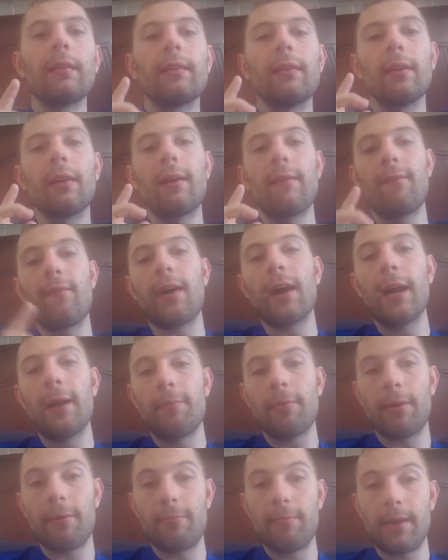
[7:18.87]
they're a
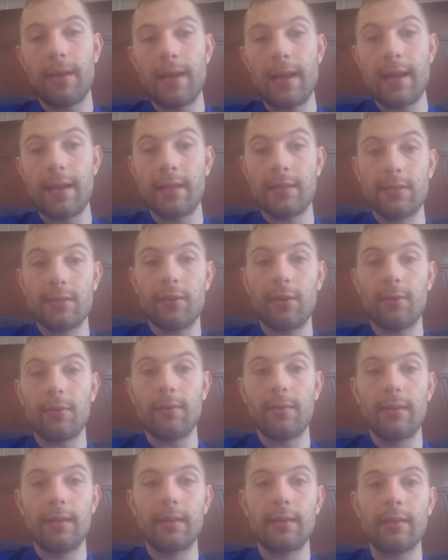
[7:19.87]
fiber banana,
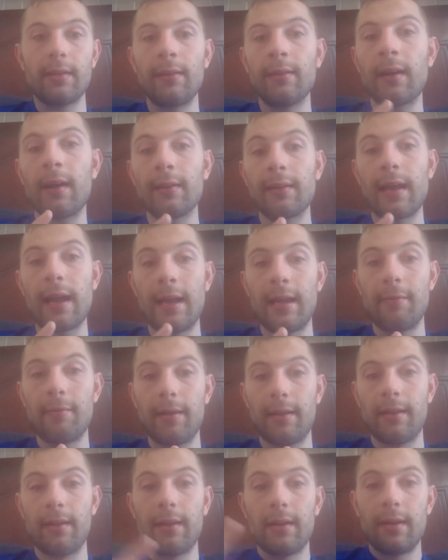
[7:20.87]
so they're not
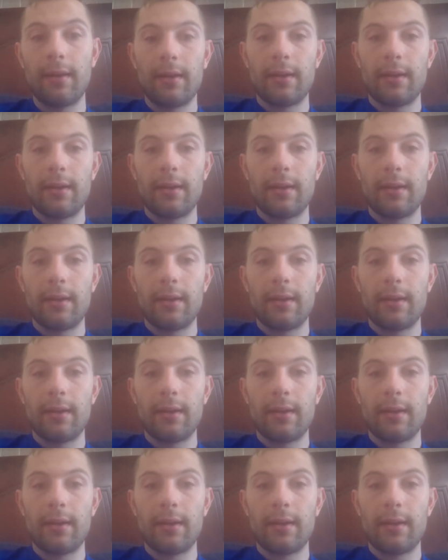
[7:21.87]
edible.